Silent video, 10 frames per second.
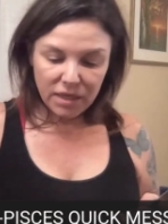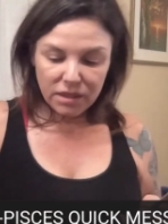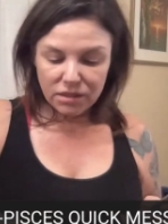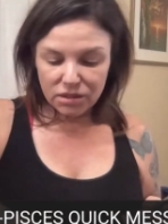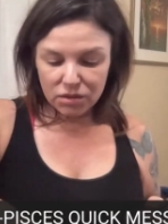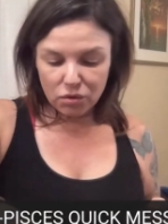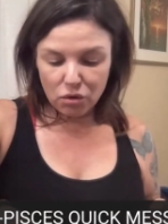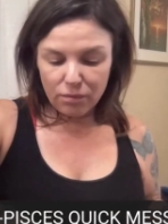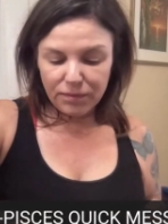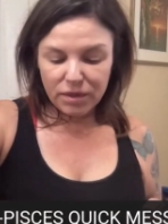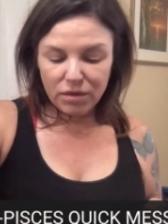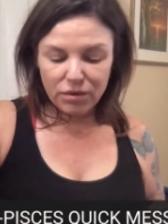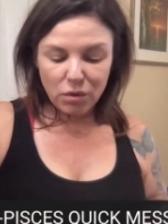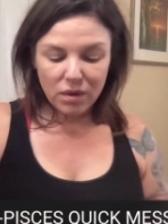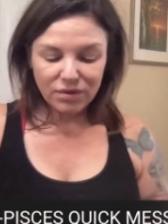Scorpio,
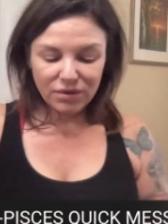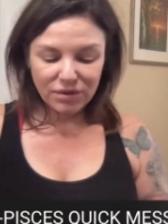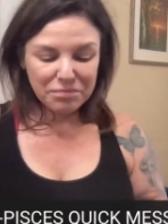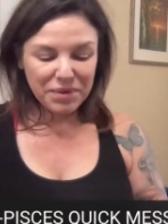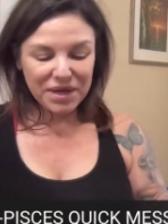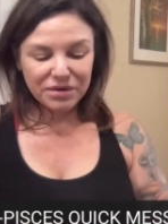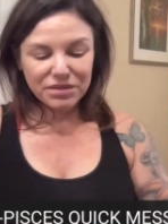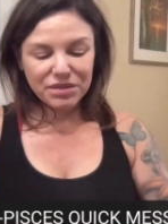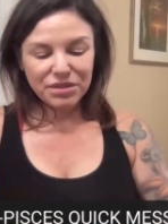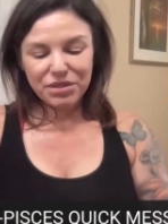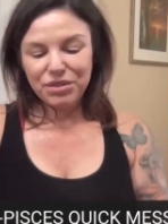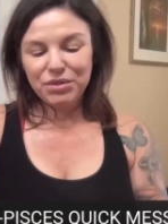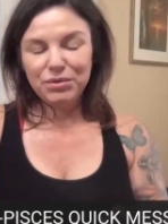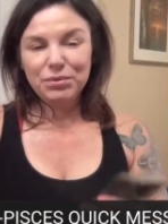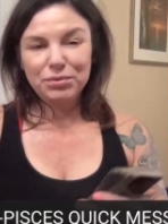no other compares to
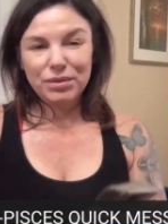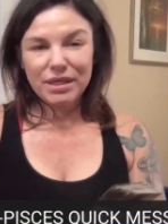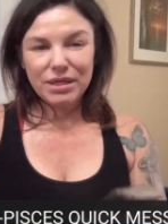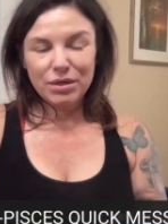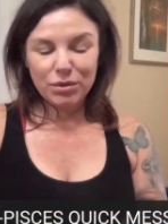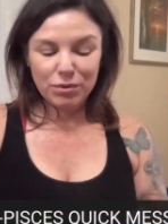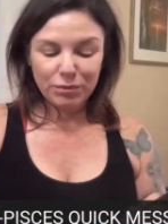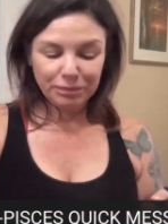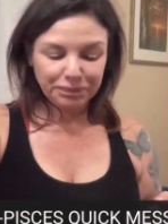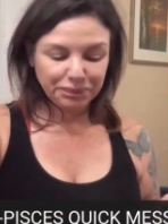you, Leo.